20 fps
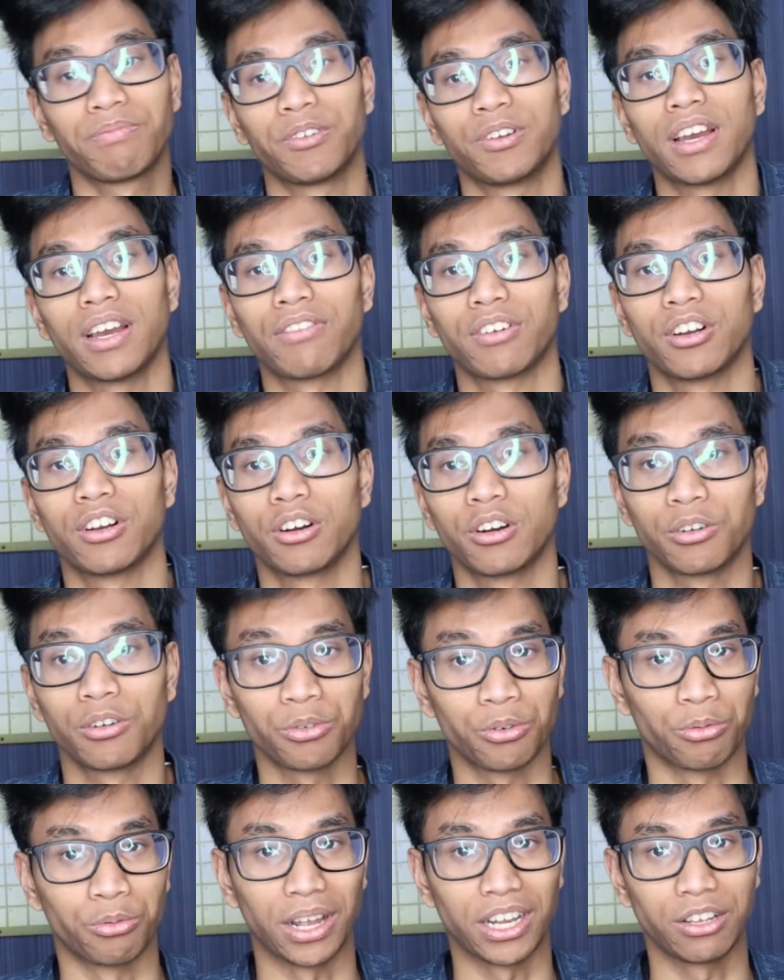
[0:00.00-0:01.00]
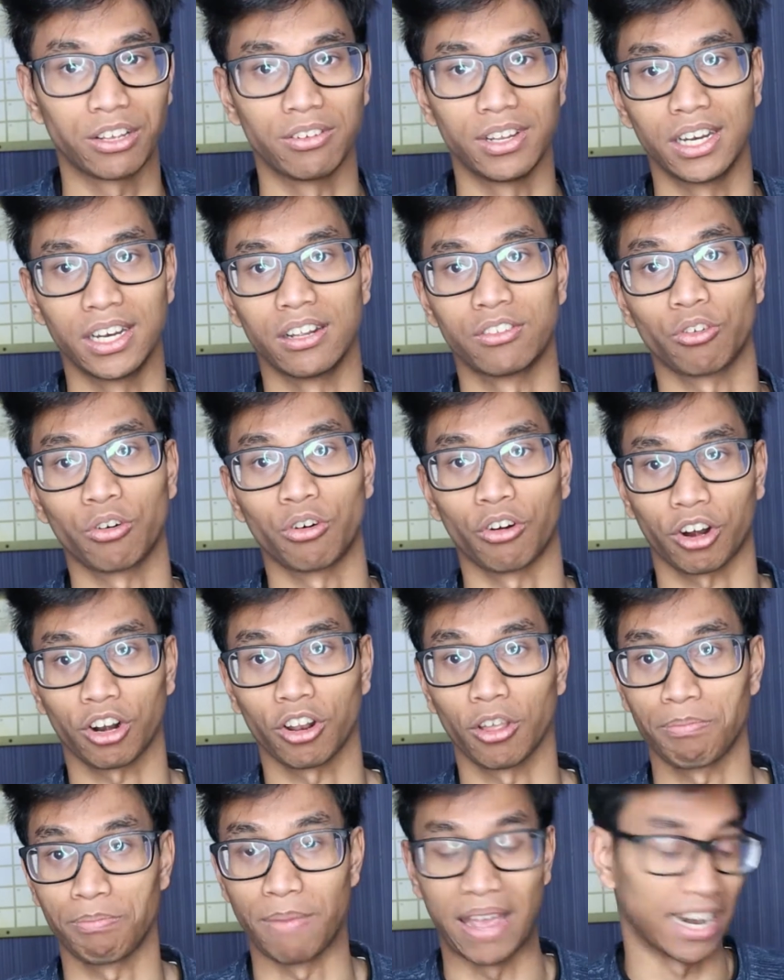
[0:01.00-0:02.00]
you never know when you need it or
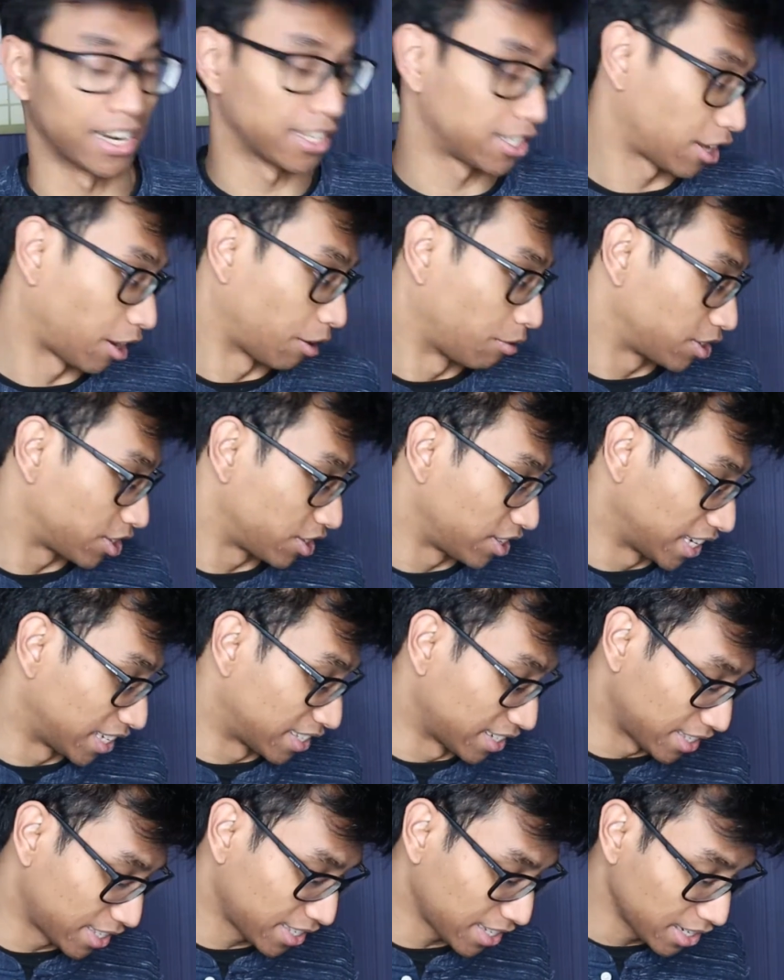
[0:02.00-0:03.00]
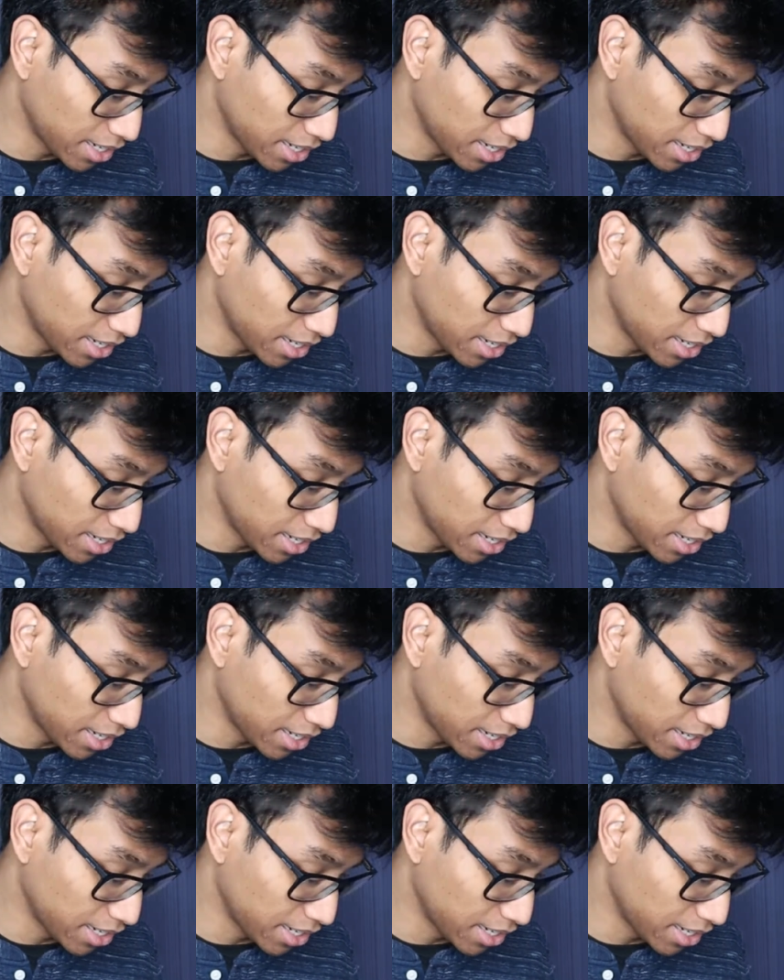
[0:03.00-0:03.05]
clubmate is going to need it.